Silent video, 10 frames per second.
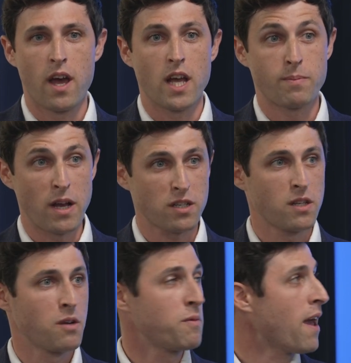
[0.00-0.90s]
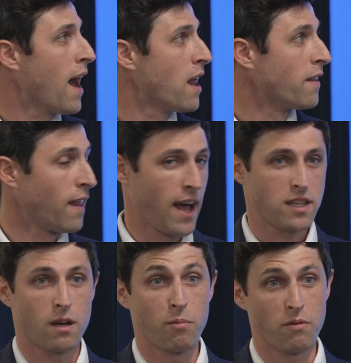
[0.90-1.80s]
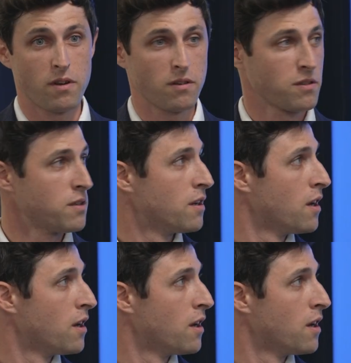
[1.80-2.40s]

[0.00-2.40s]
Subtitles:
especially than we had in the last couple of years.